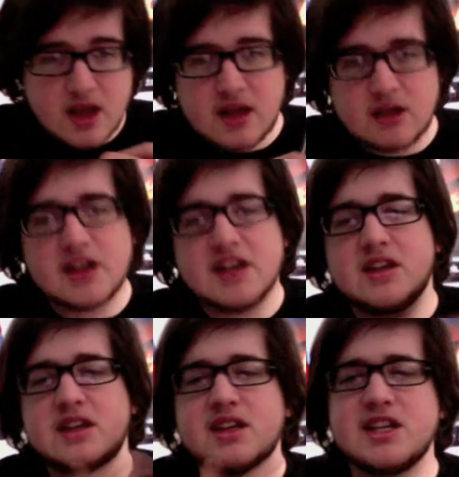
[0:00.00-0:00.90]
But
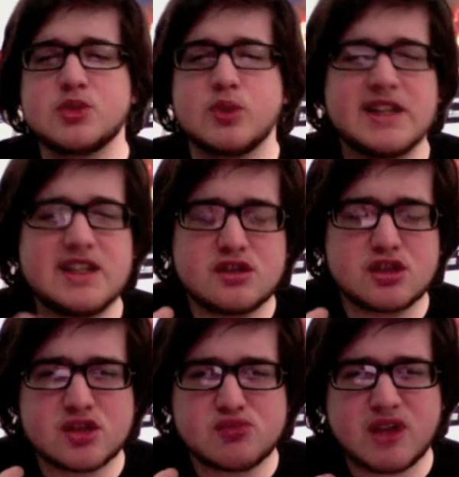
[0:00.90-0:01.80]
in this one, it
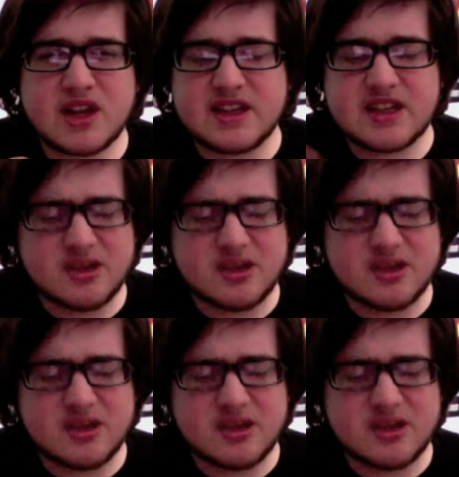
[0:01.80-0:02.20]
doesn't really